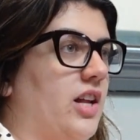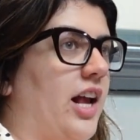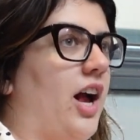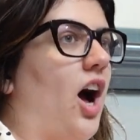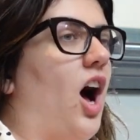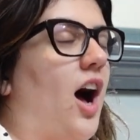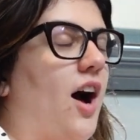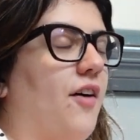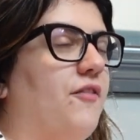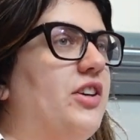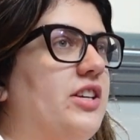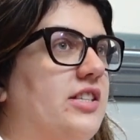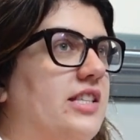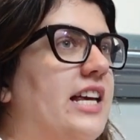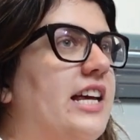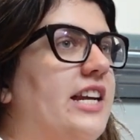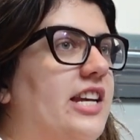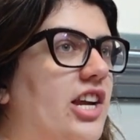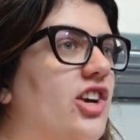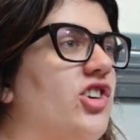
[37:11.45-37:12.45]
Like
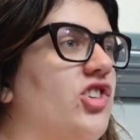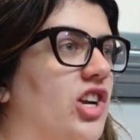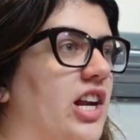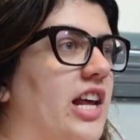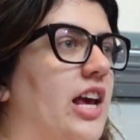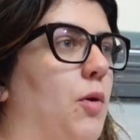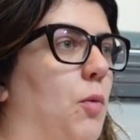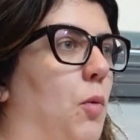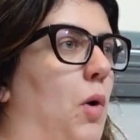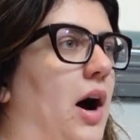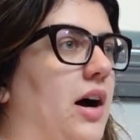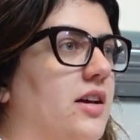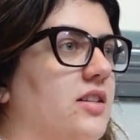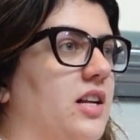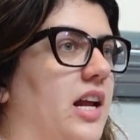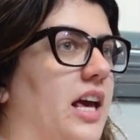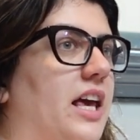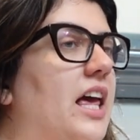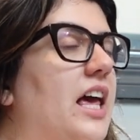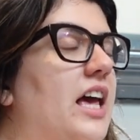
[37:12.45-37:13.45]
obviously initially it
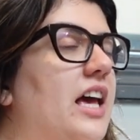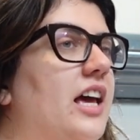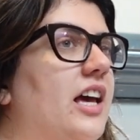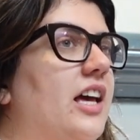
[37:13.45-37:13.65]
was like,